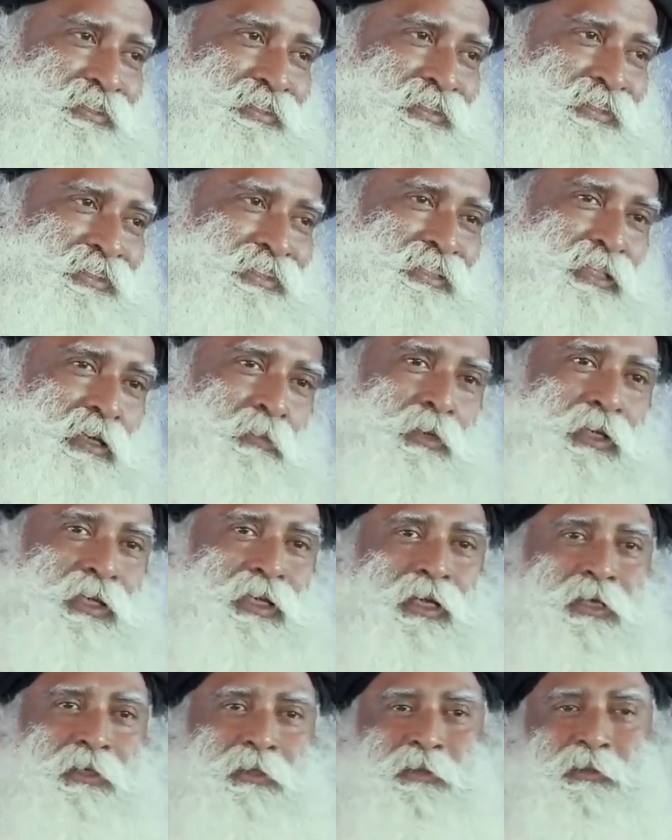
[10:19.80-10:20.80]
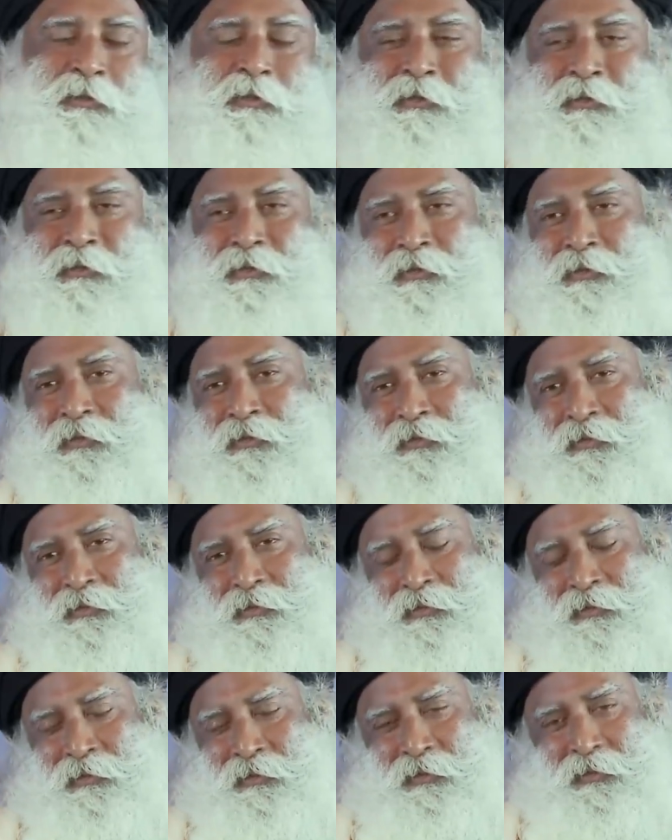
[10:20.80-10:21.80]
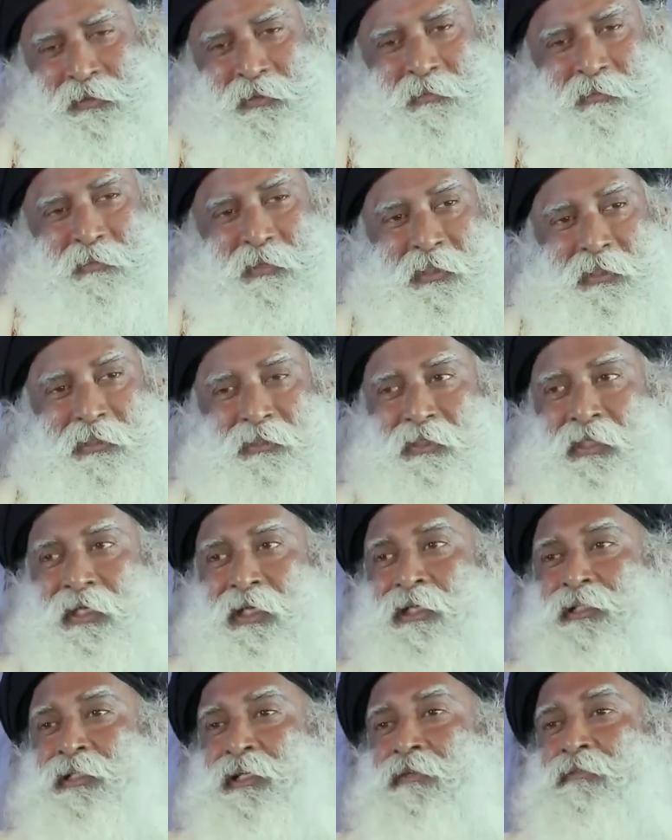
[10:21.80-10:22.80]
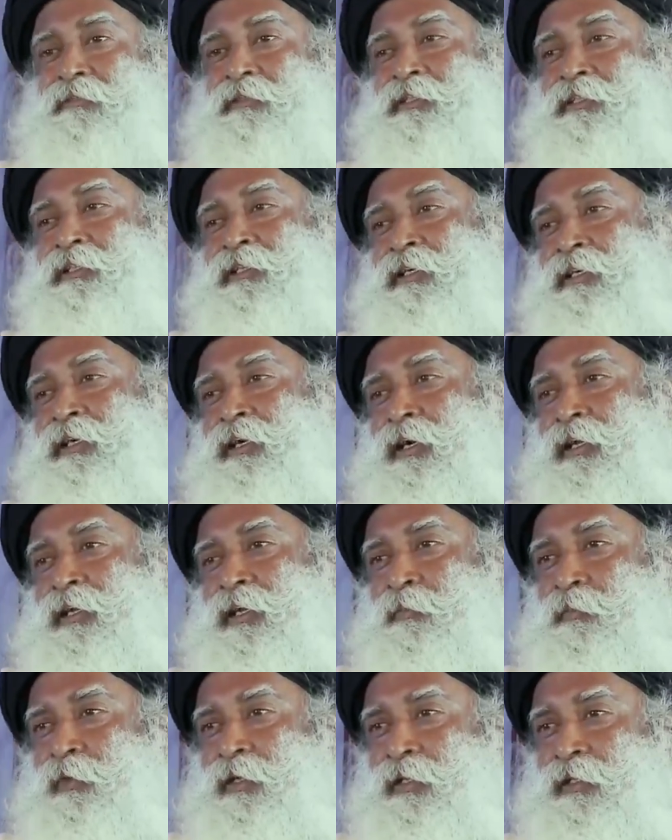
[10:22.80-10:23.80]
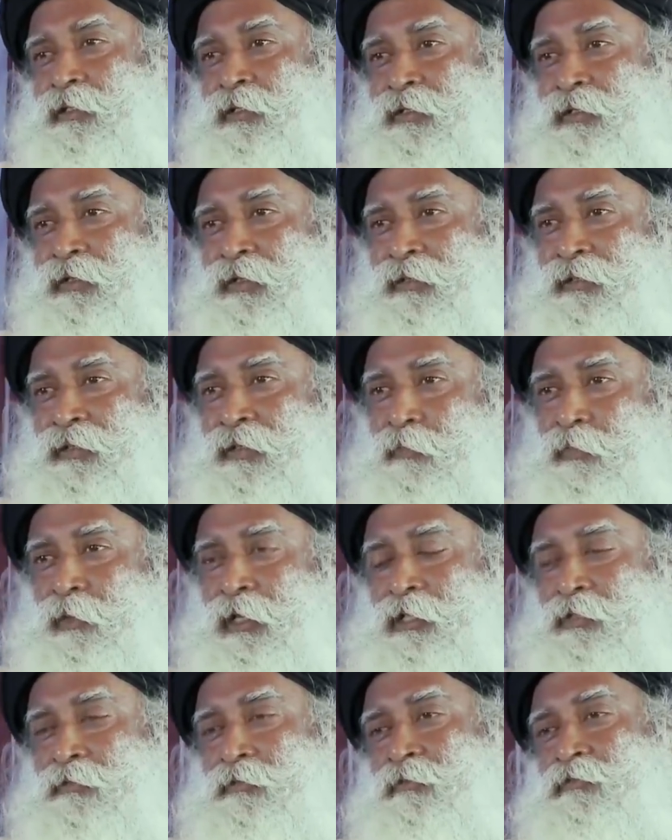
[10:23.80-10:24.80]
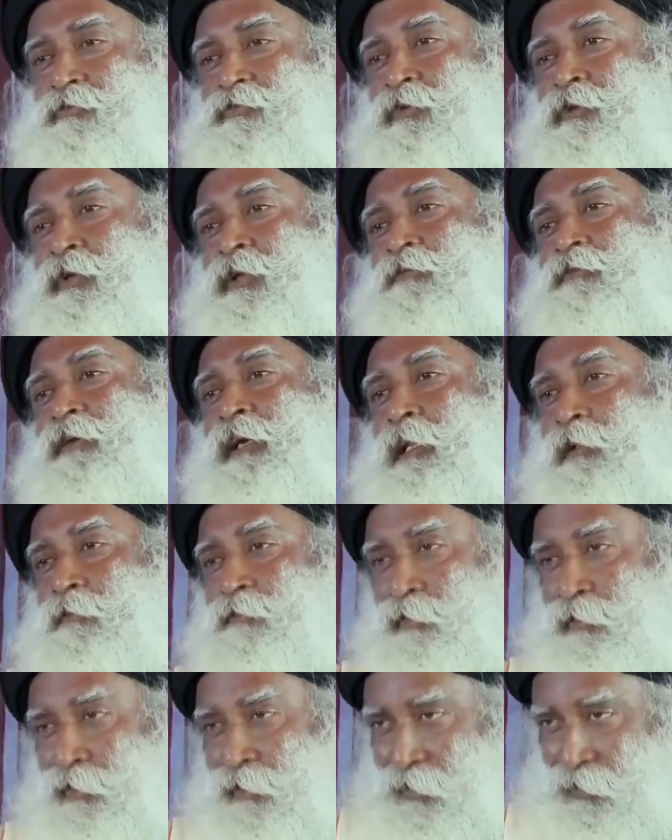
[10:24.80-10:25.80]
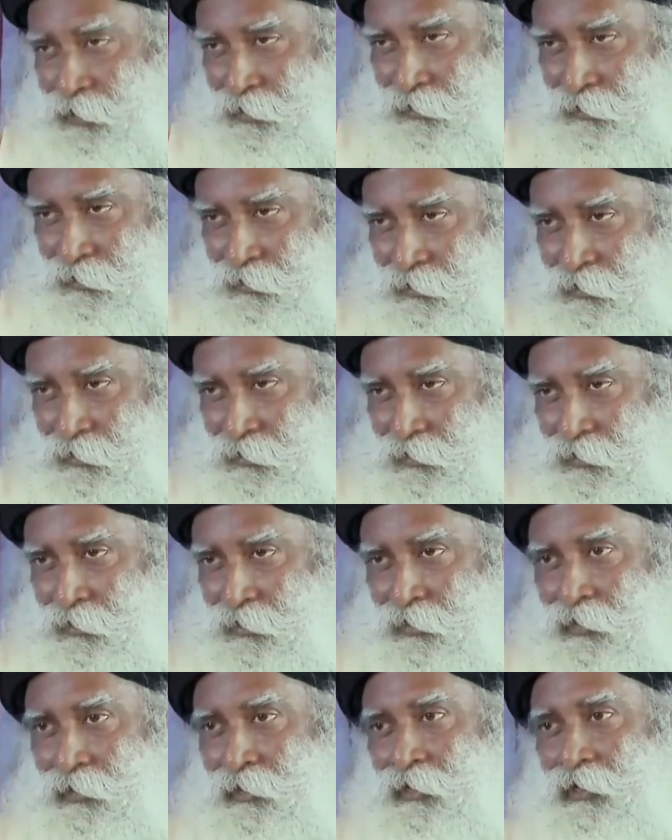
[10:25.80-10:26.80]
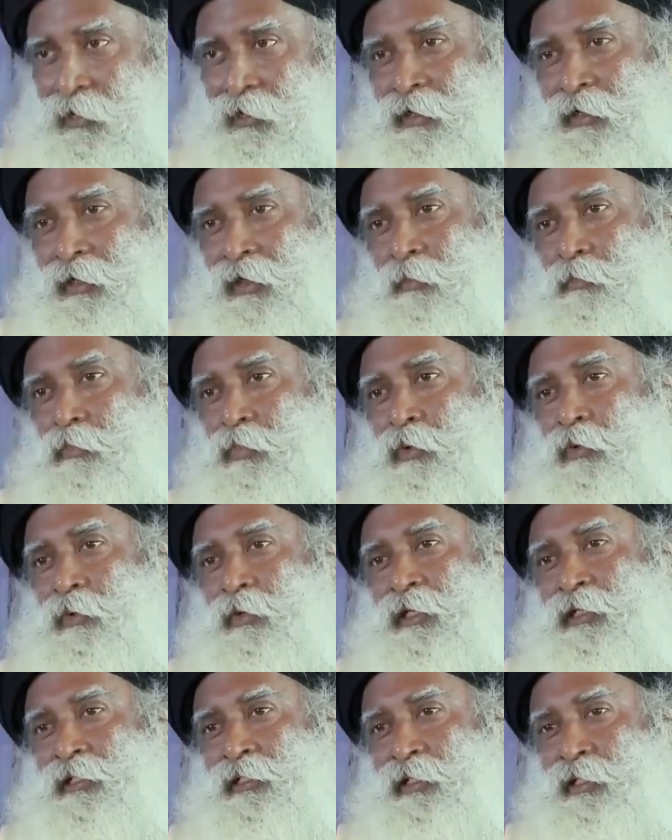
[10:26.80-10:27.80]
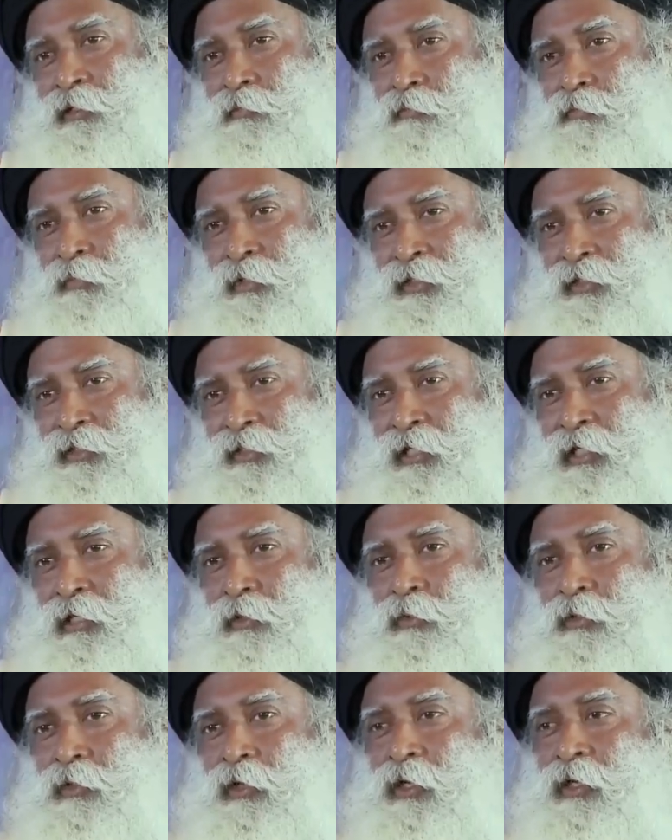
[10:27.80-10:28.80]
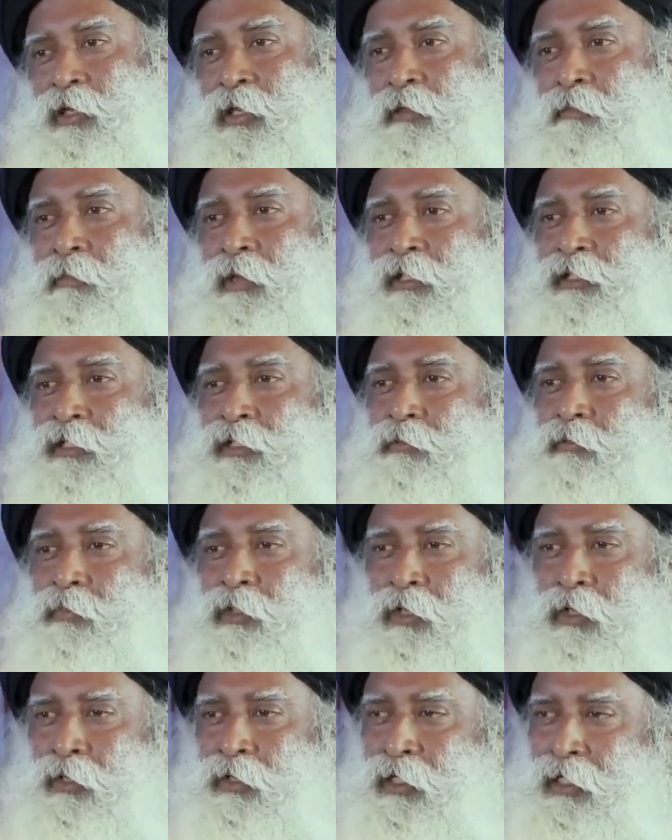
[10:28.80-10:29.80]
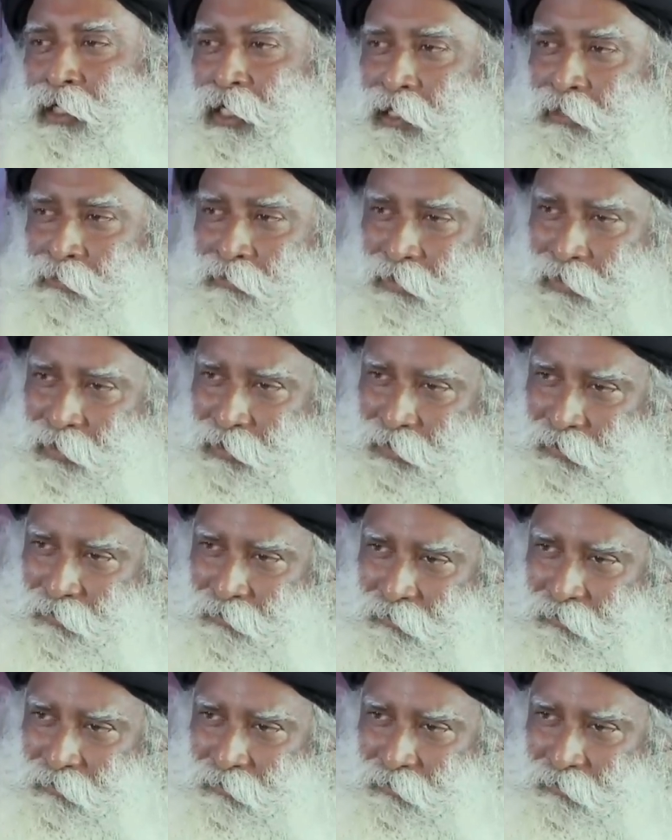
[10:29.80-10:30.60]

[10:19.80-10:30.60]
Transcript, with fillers: in Tamil Nadu, because they had never seen a gana, but the place was full of elephants, a boneless limb means they could not imagine beyond an elephant.